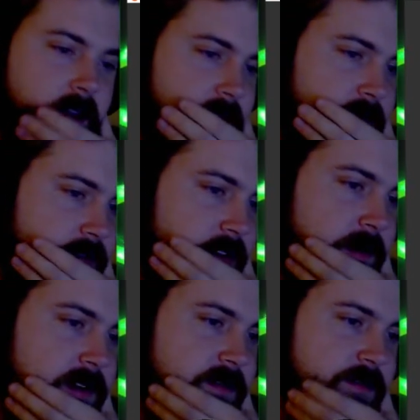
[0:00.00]
and for the
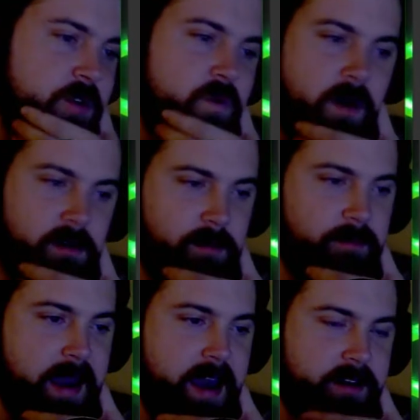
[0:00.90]
rest of you, welcome
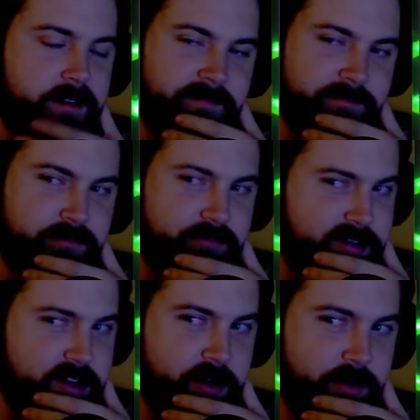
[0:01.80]
back.
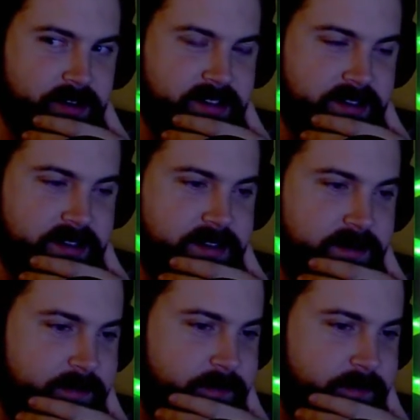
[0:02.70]
Go Grizzlies.